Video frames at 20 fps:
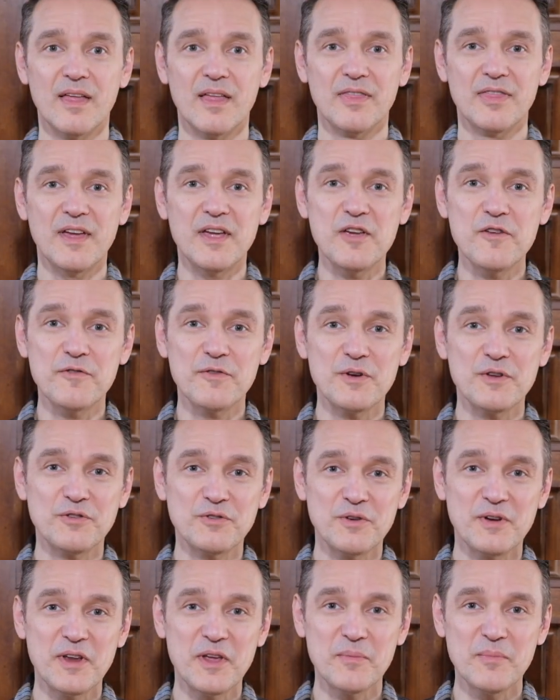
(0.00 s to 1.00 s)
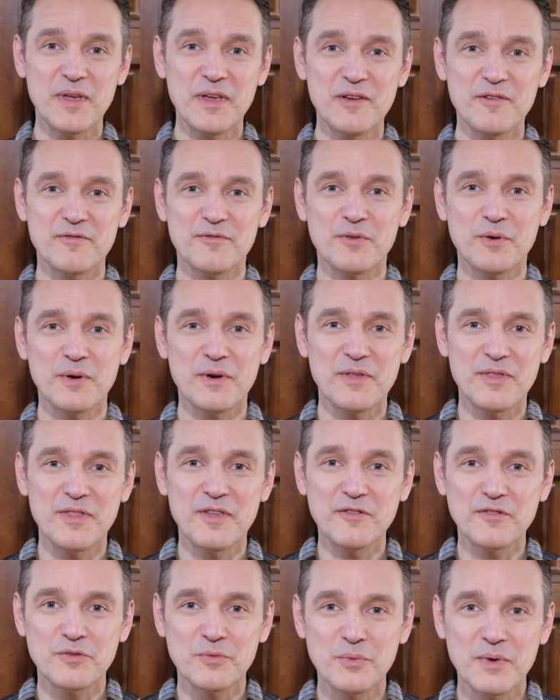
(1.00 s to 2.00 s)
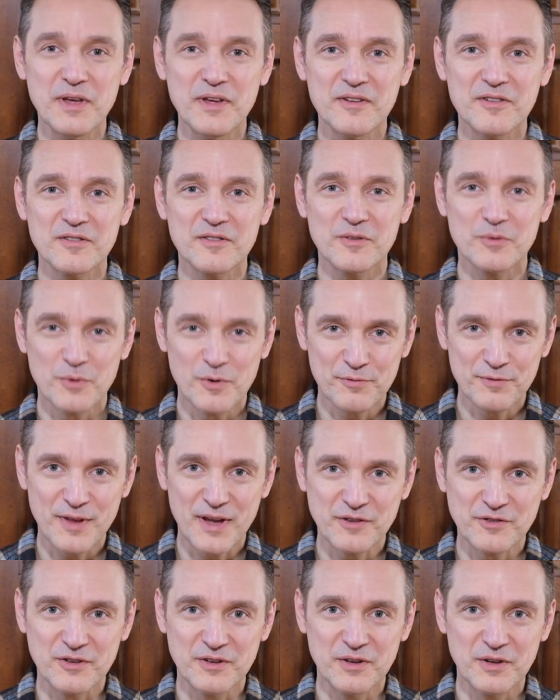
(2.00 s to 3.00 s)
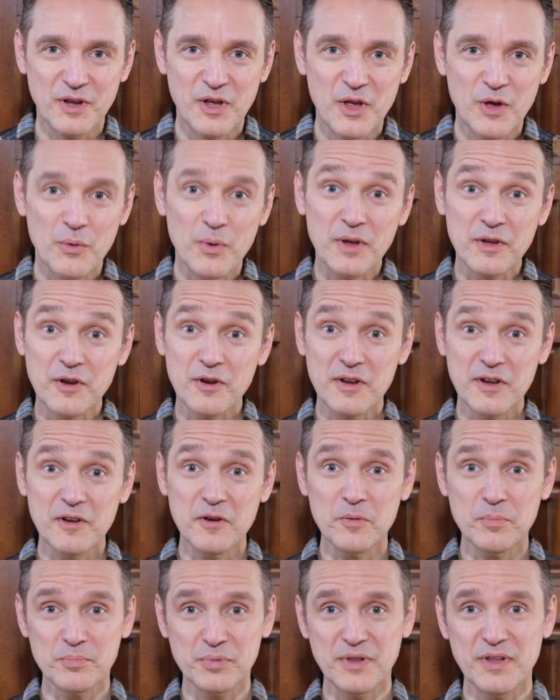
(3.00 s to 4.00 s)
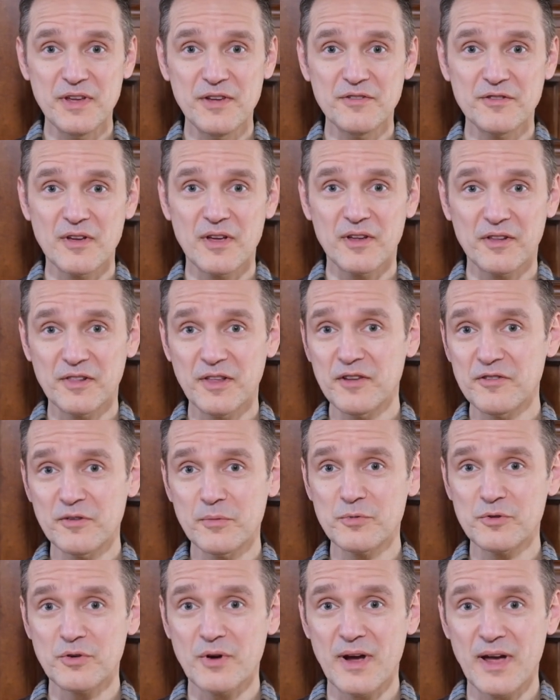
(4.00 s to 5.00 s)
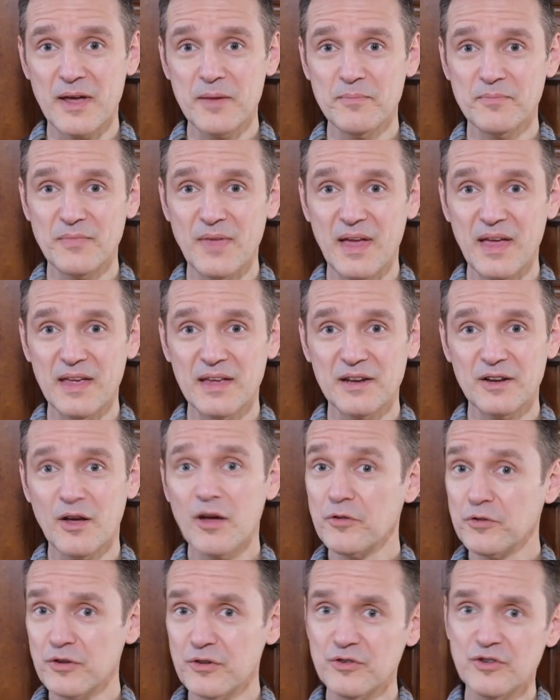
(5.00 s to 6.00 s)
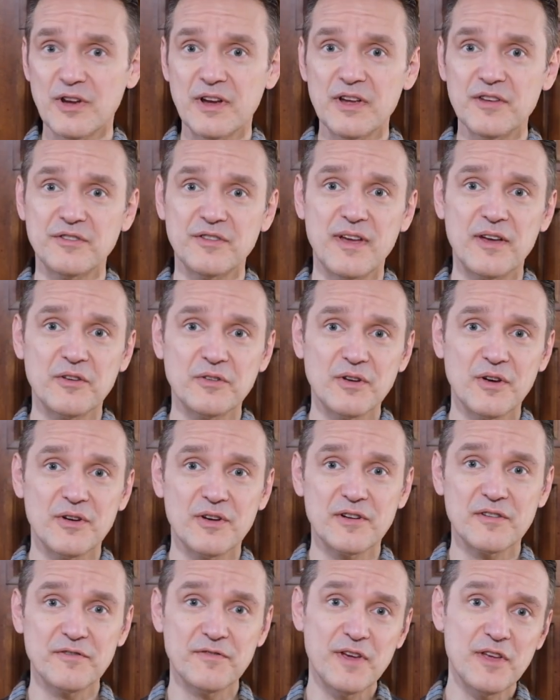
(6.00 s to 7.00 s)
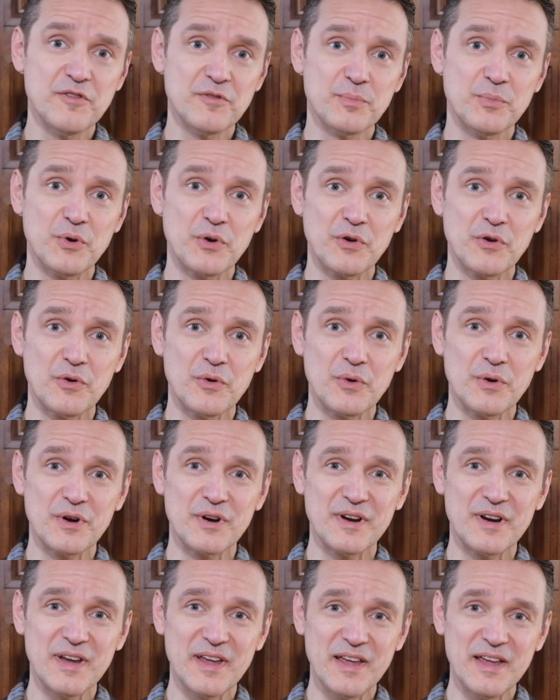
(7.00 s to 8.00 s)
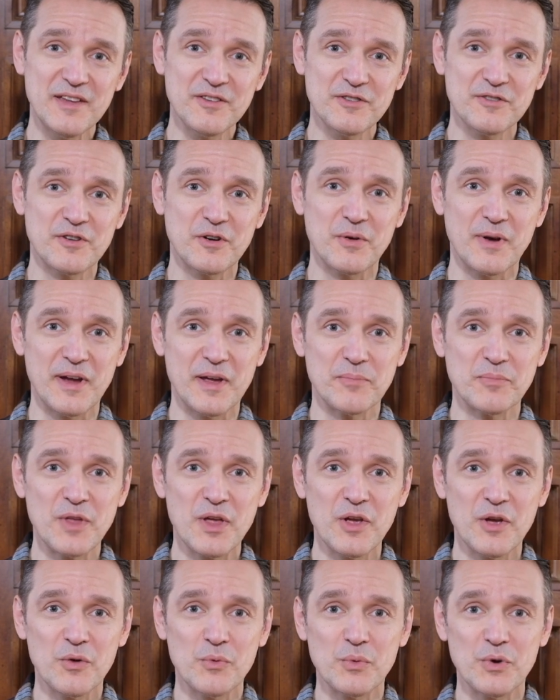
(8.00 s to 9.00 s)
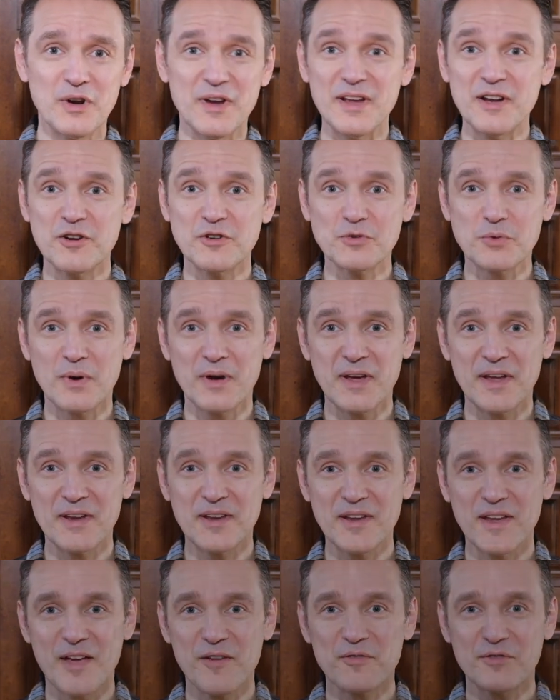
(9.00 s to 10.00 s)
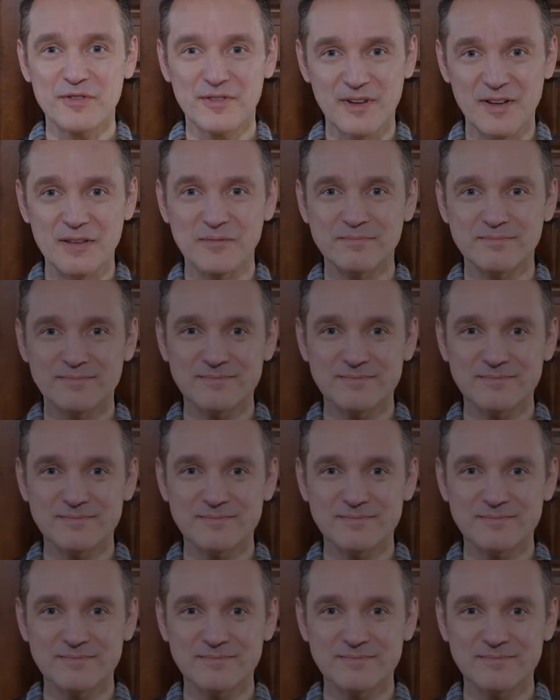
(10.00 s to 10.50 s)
Thank you for joining me for this week's reflection. While you're here, please click subscribe and also check us out on Facebook or Instagram. We're Intertwined FC.